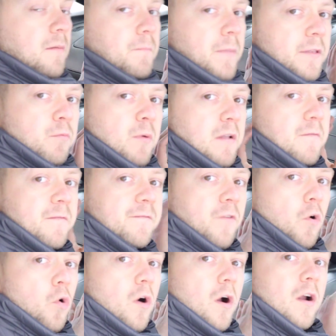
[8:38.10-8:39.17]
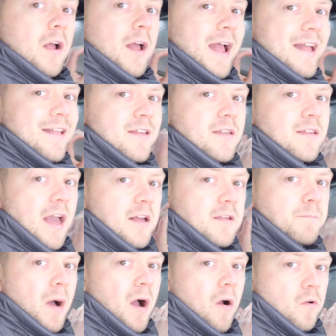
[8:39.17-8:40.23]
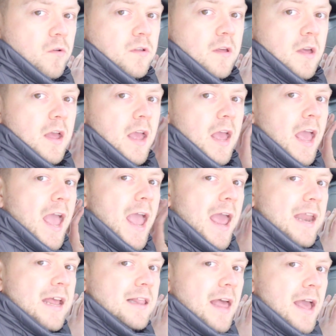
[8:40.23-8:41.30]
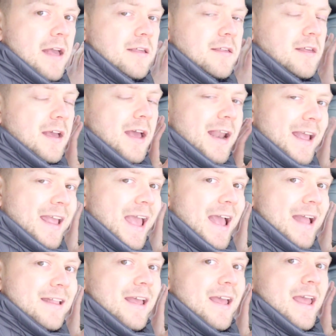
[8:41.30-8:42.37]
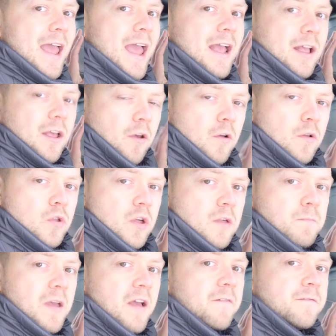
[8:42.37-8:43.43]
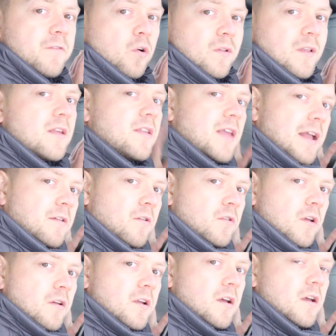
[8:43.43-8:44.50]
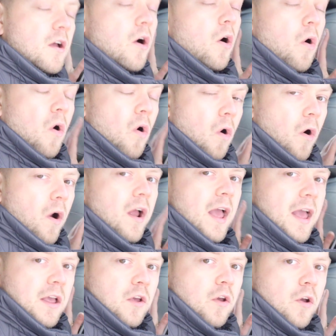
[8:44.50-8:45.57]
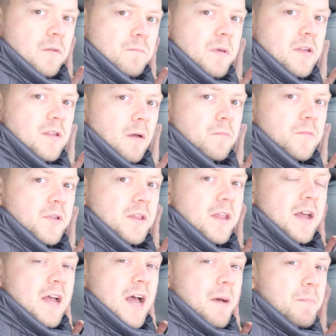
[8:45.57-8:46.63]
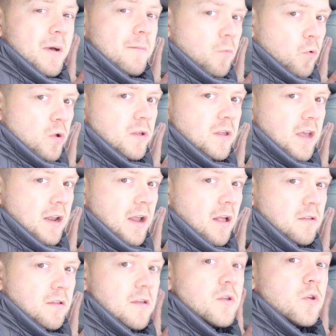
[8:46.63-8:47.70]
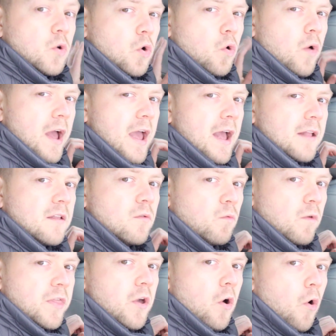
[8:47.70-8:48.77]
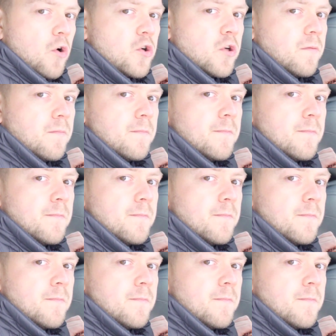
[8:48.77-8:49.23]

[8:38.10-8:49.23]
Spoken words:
between 4 and 6 bars. Any less, and again, it could just be a faulty sender unit, or it could be something a bit more serious. So go ahead with caution.